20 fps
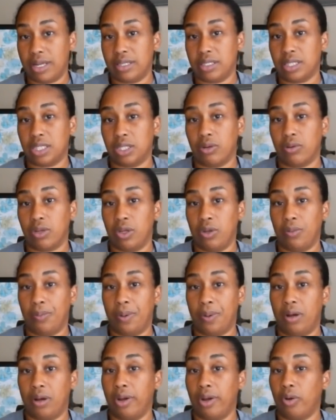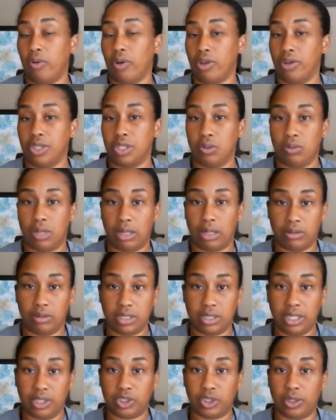insert coupon or your
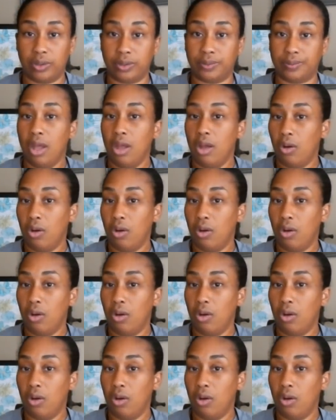$2 digital